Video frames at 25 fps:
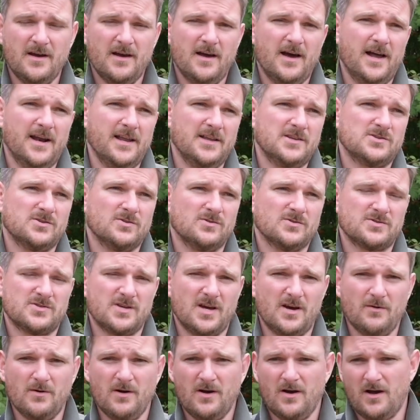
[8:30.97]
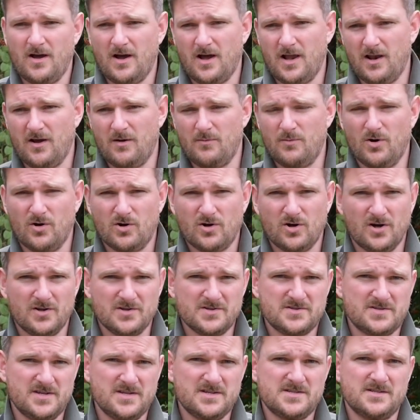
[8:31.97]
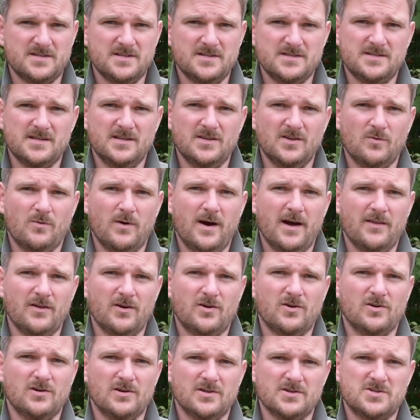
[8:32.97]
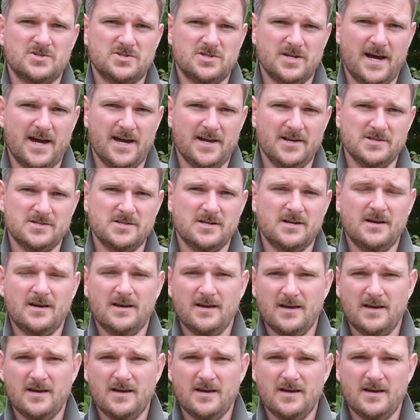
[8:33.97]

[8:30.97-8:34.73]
and it's also a lot more consistent in the way the colours change.